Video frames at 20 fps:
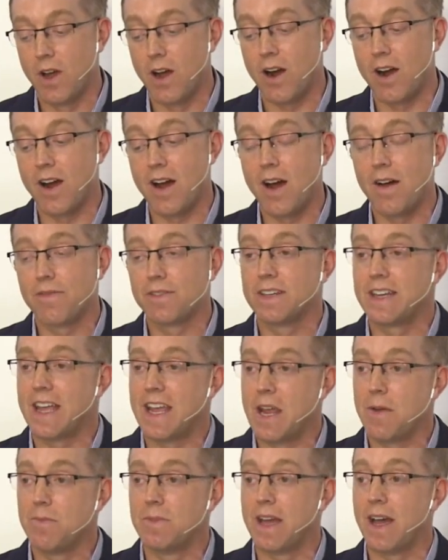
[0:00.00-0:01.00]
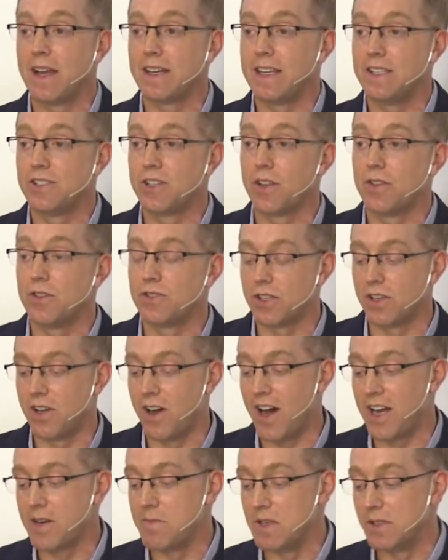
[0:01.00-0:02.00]
are often aimed at each other's
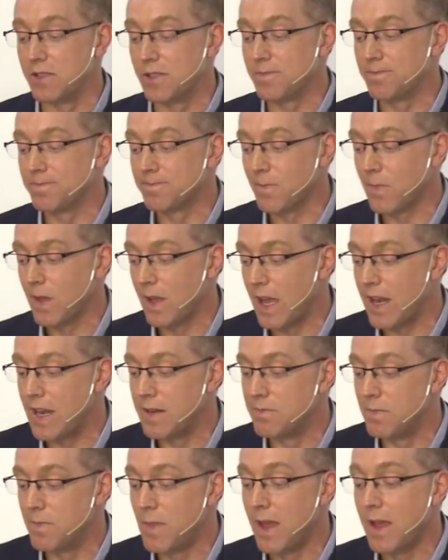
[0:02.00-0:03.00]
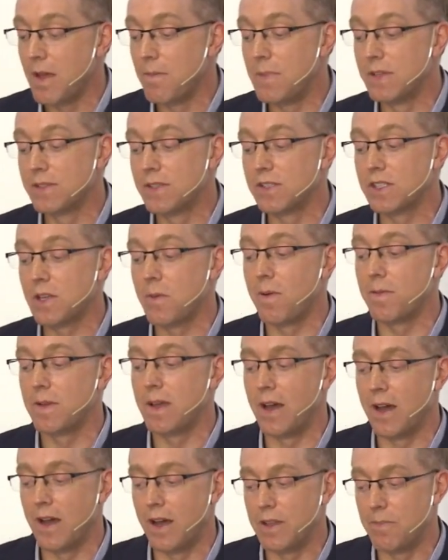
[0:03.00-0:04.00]
economies. And business
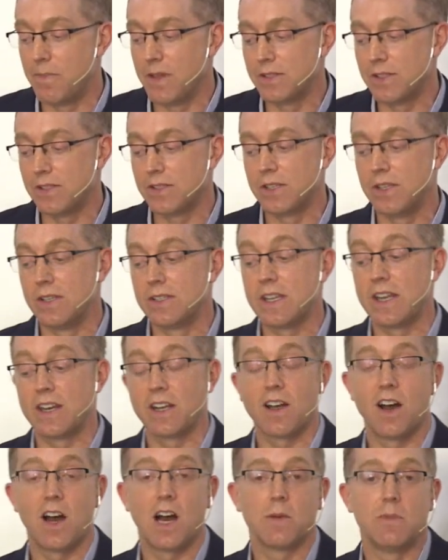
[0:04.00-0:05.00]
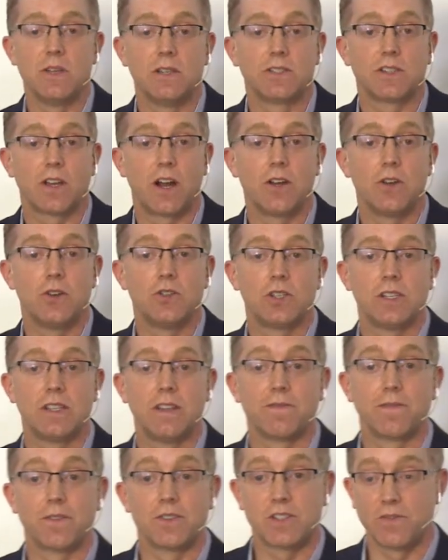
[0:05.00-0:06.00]
uh, the businesses and economies are usually
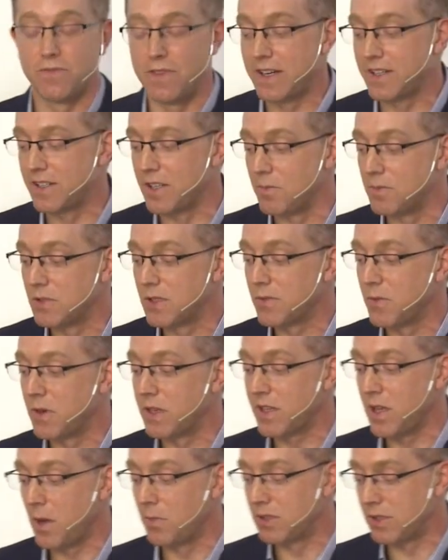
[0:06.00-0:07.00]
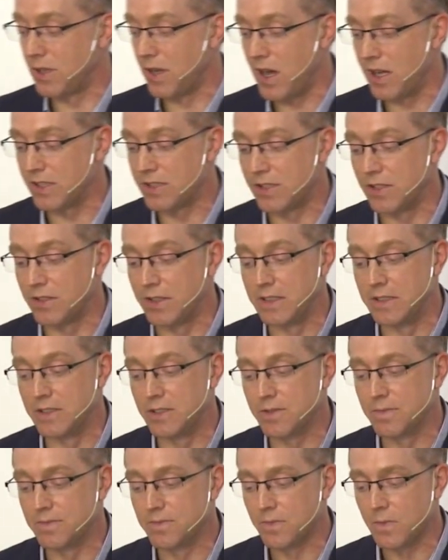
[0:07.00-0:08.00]
the first victims when it comes to
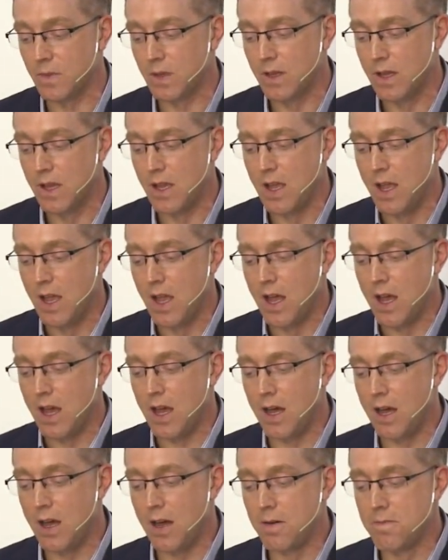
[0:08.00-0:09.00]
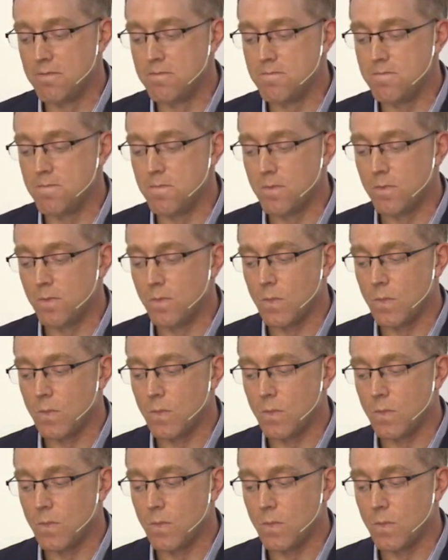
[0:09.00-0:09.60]
hostilities. Um,